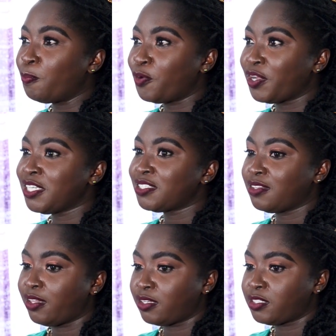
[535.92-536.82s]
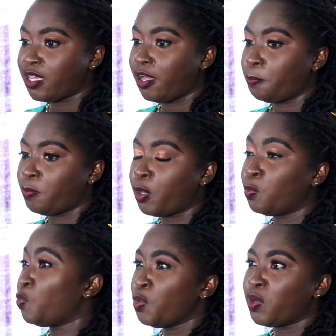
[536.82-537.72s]
point that
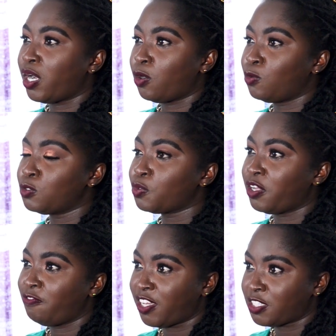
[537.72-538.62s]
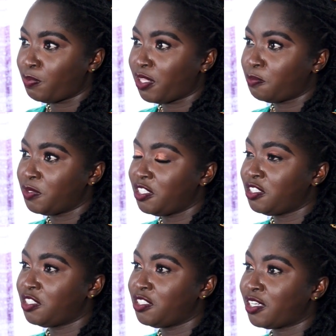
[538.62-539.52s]
we were also advised by the
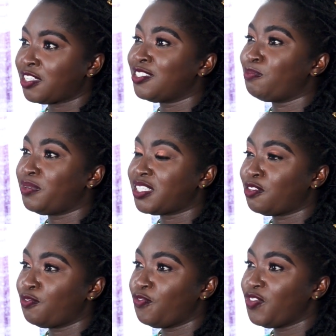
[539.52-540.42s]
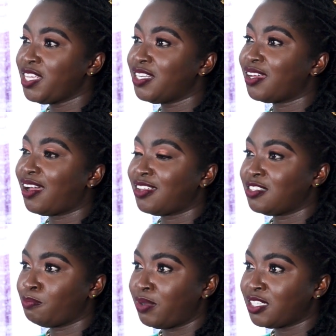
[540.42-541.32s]
pediatrician is breastfeed
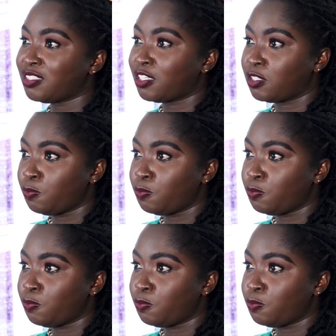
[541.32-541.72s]
as much as